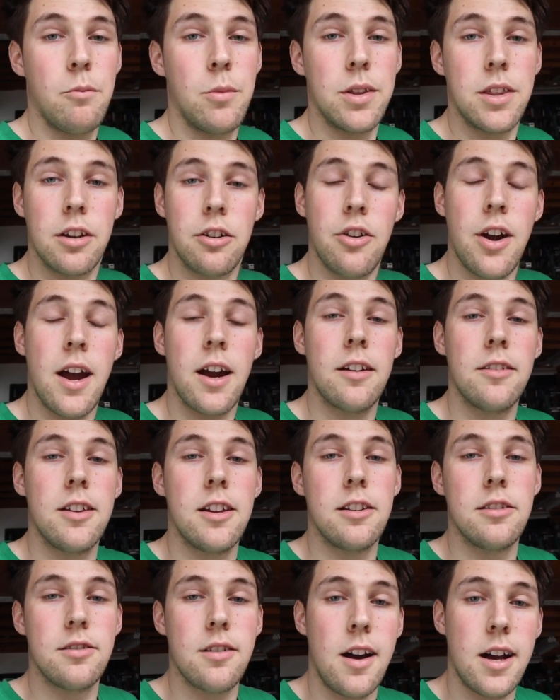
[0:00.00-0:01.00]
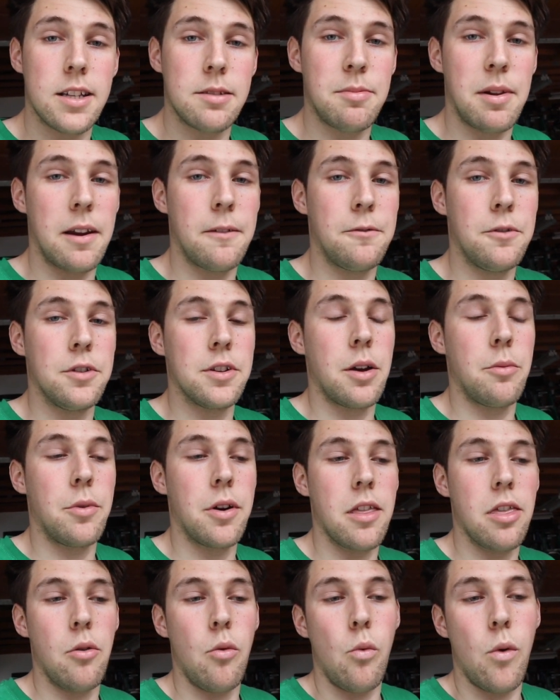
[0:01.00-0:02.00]
With the crack on the exhaust manifold at
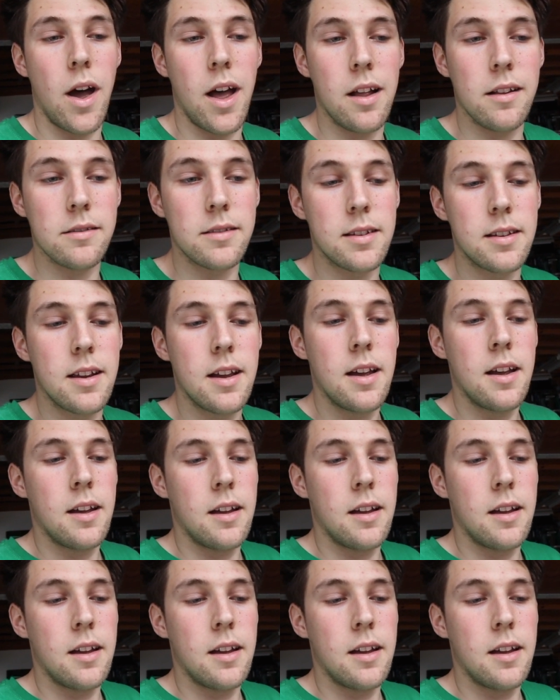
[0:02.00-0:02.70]
one of the welds,